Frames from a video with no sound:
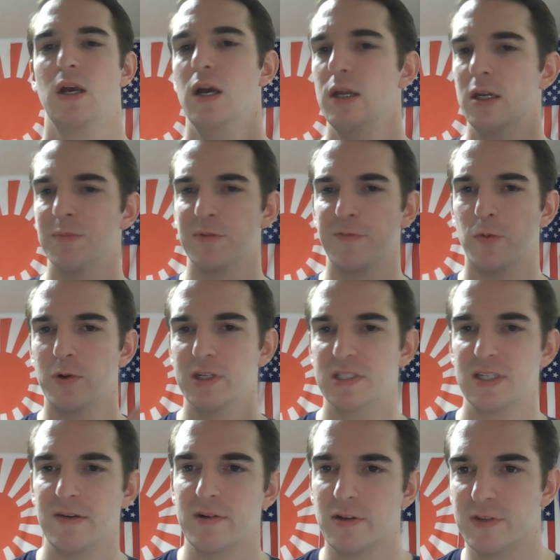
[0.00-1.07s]
Number
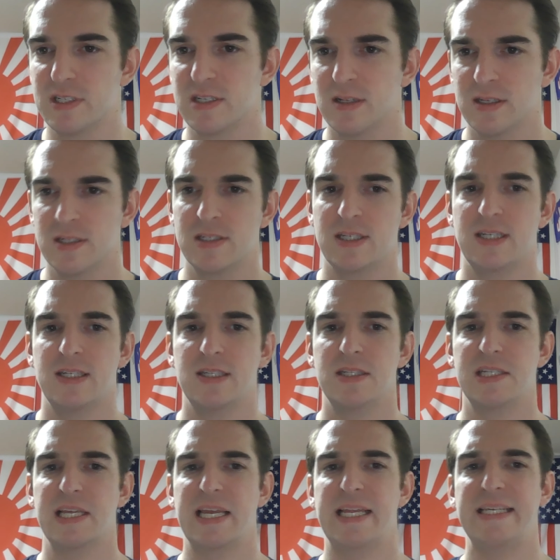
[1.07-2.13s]
47 on this list is
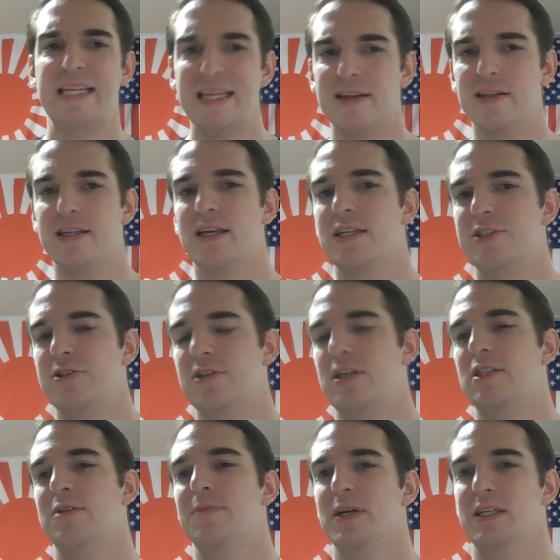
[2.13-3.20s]
A Deadly
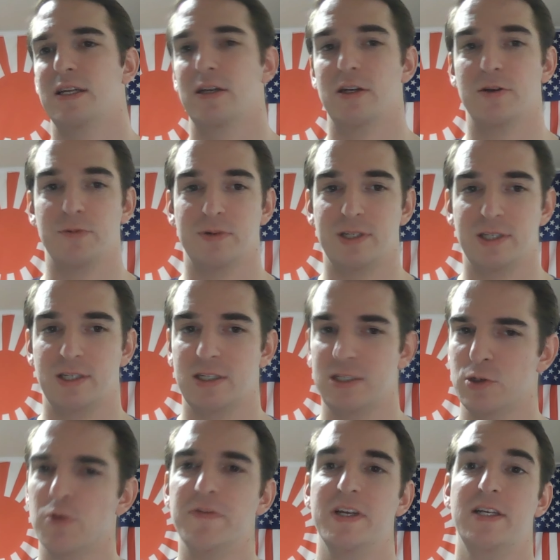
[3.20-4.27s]
Education by Naomi
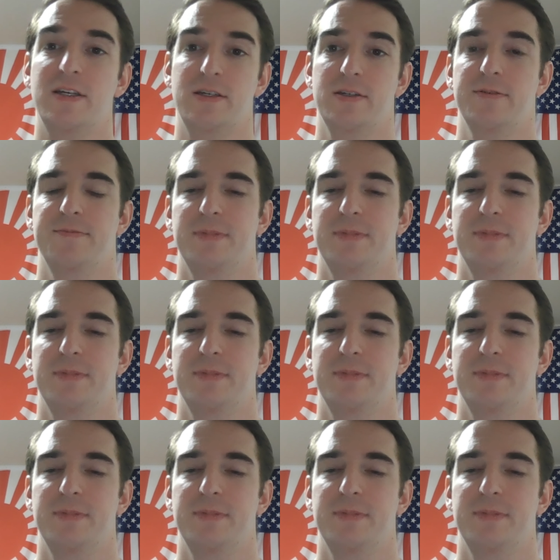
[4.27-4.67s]
Novik.